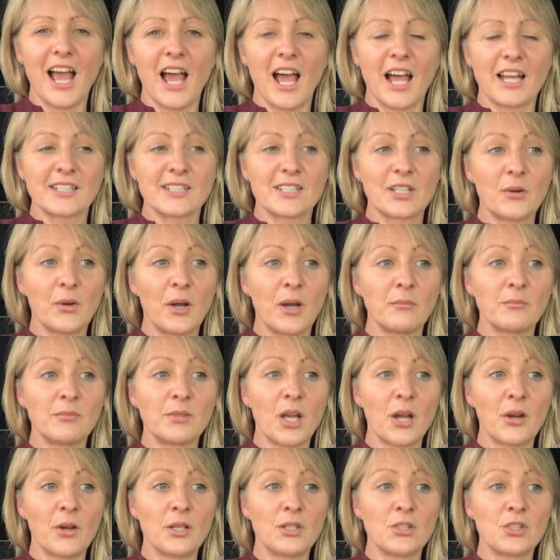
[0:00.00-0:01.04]
So I'm
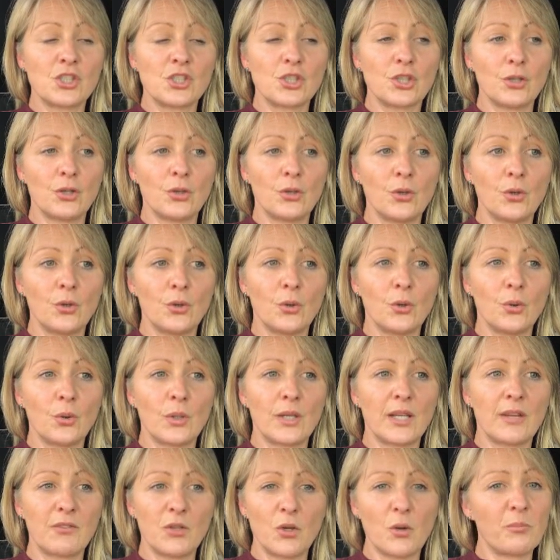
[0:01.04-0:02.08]
going to
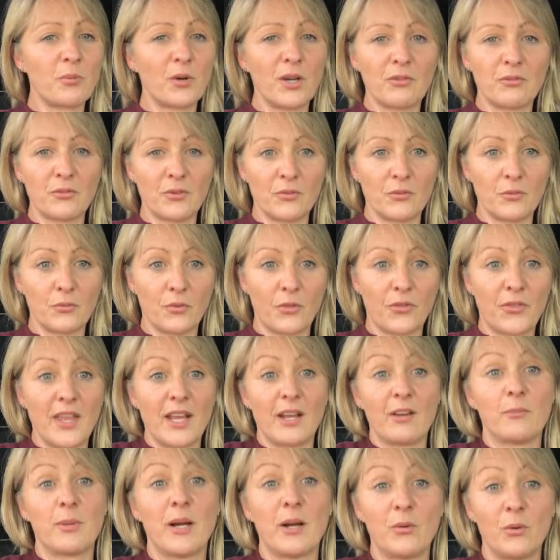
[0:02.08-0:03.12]
give you a brief
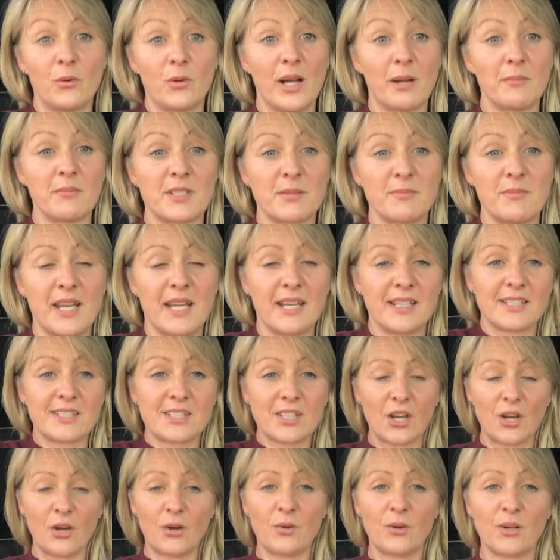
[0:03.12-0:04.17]
thing about what happened to me.
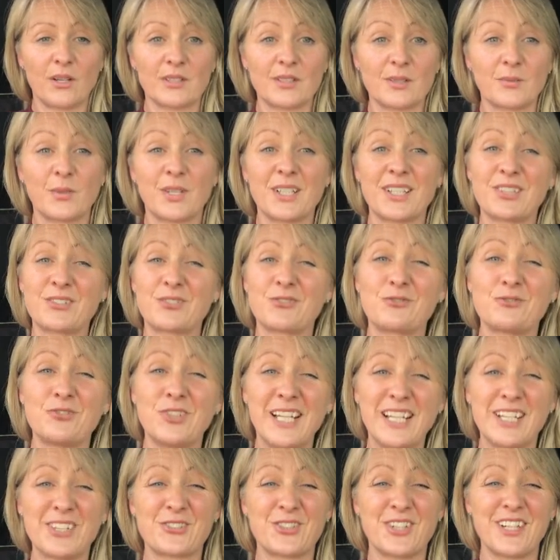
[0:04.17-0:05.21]
So I'm going to
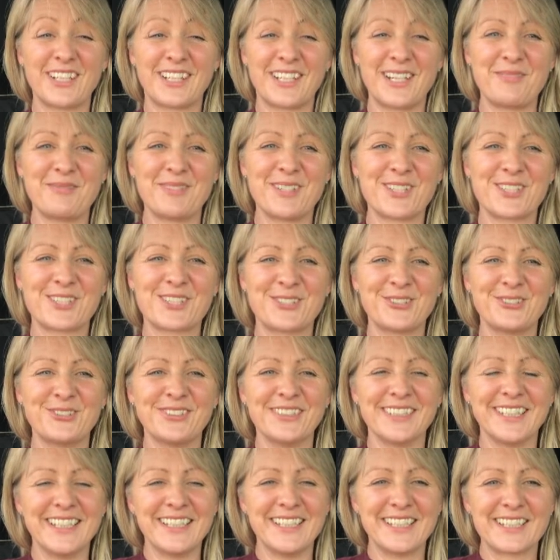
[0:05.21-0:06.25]
really try and keep this
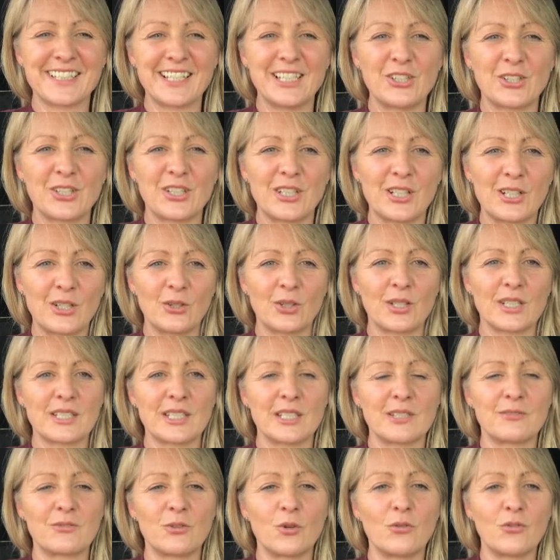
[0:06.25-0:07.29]
short. And as I look at the clock, it
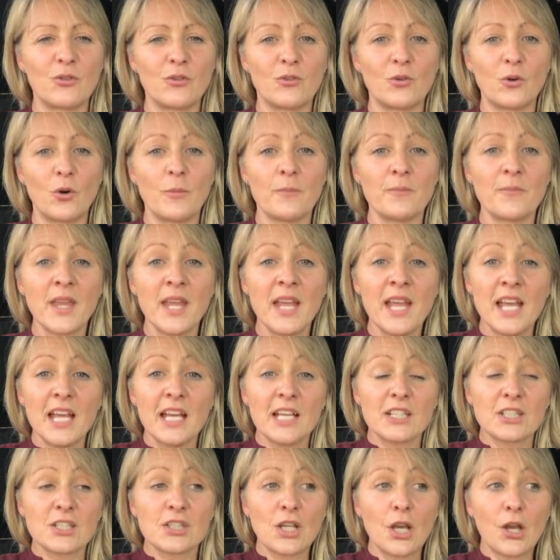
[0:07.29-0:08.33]
says 4:44.
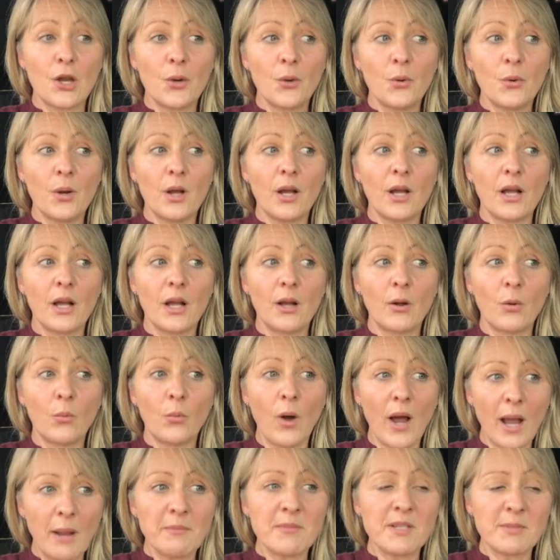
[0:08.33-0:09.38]
So
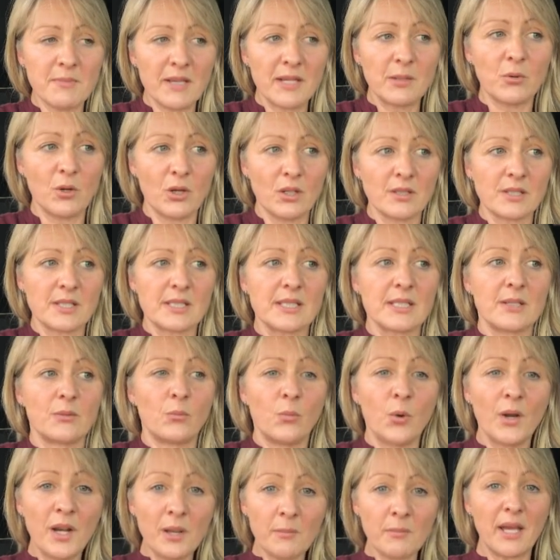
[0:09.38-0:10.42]
what happened to me was,
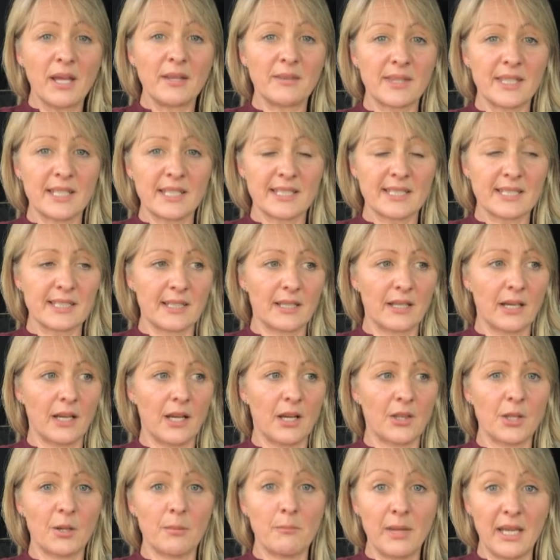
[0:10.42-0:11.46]
when I met this
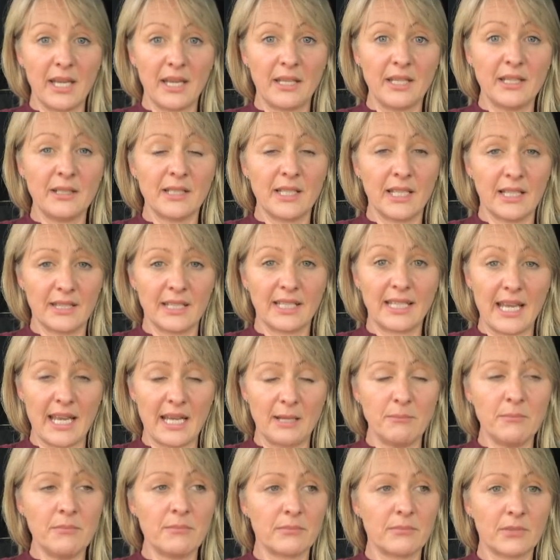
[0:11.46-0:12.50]
other me in the
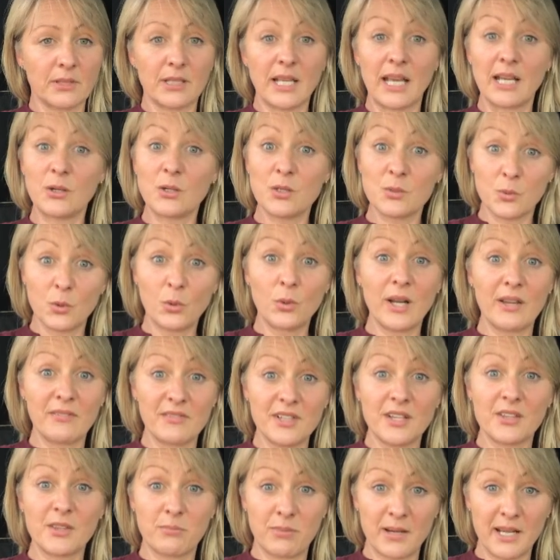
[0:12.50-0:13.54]
game, okay, because we all have
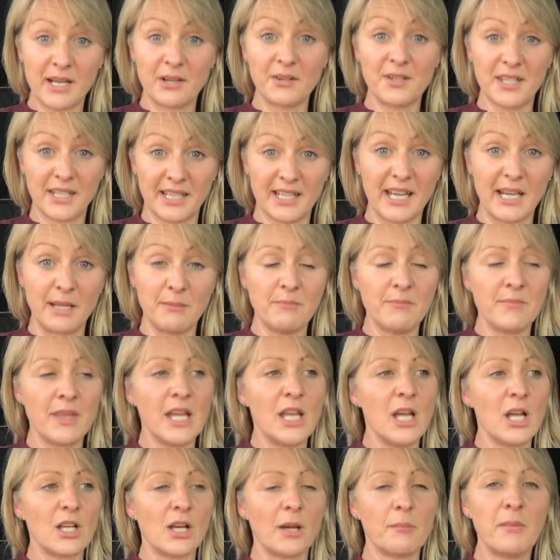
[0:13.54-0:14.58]
another player in the game.
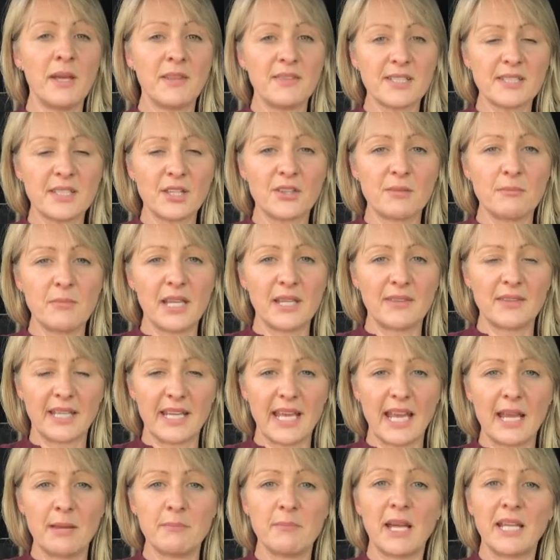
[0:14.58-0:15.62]
I met this other me in the
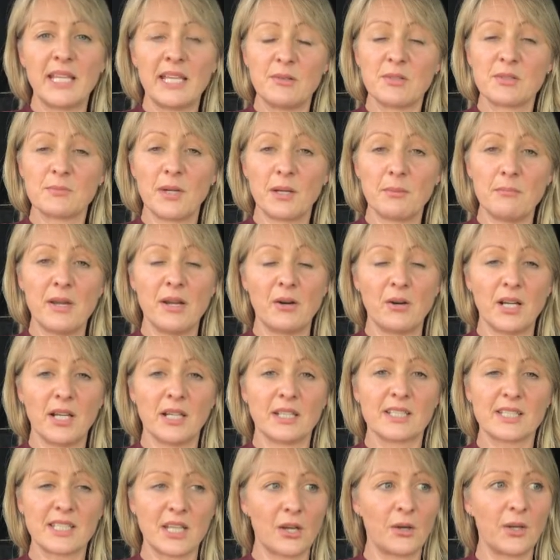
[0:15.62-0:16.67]
game, and he was my mirror.
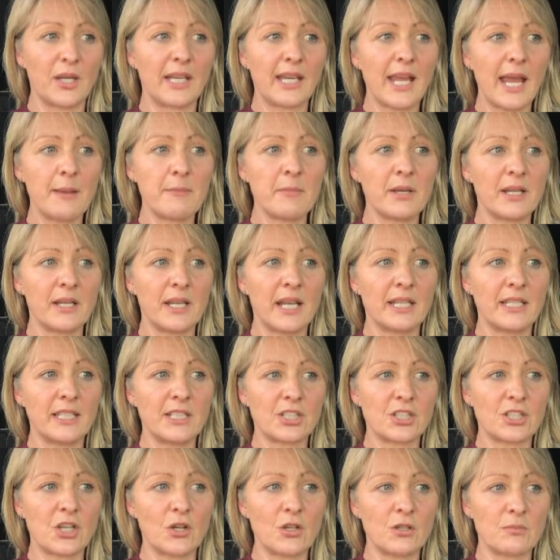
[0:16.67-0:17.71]
So he came in and he
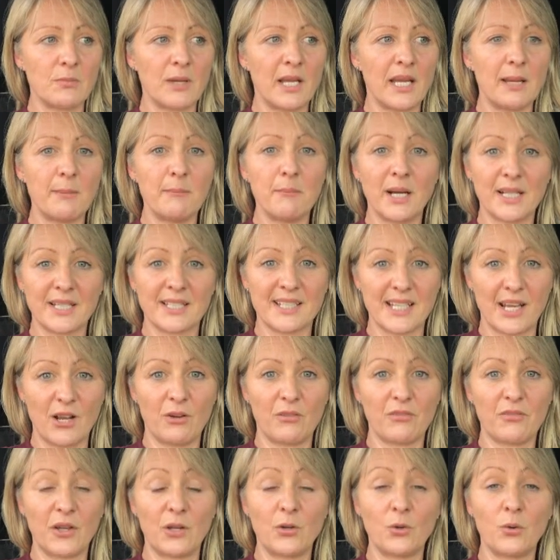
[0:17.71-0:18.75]
showed me
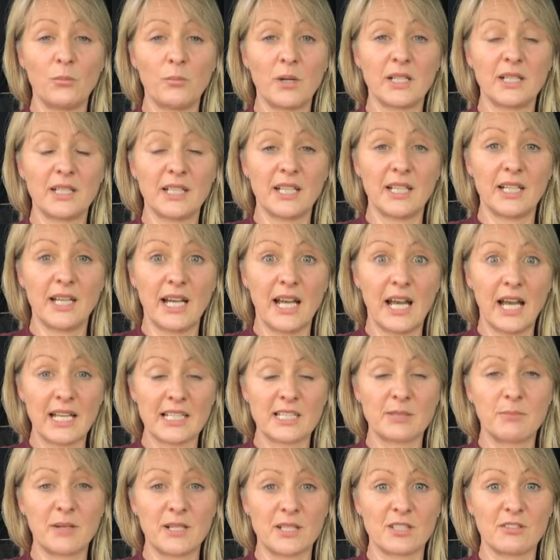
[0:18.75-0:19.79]
myself and all my
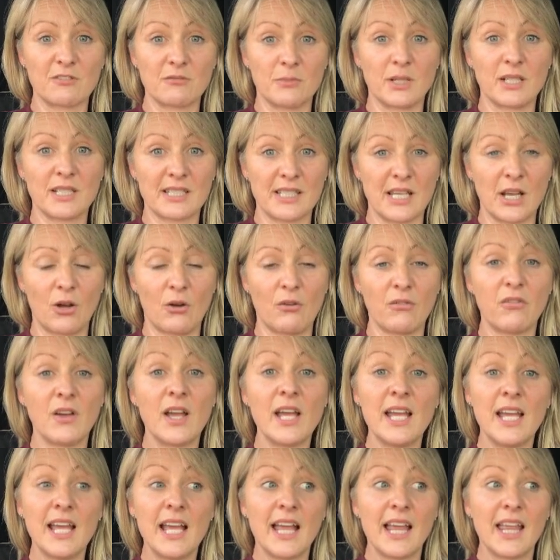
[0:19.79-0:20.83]
aspects of myself
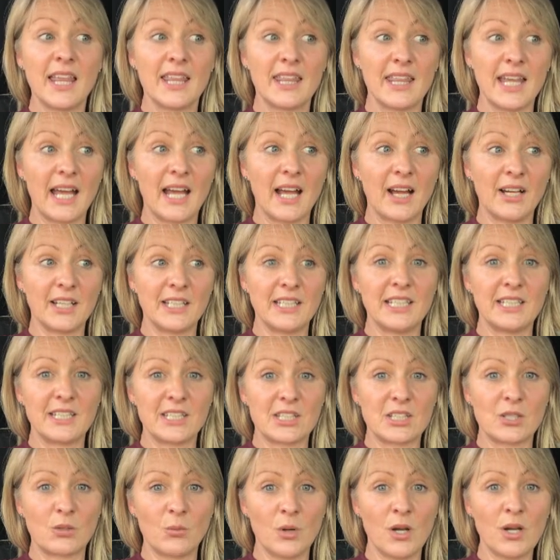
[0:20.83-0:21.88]
that I needed
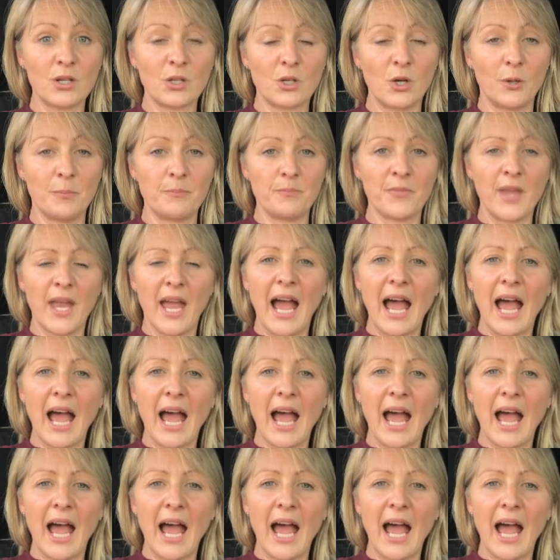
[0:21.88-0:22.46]
to work on.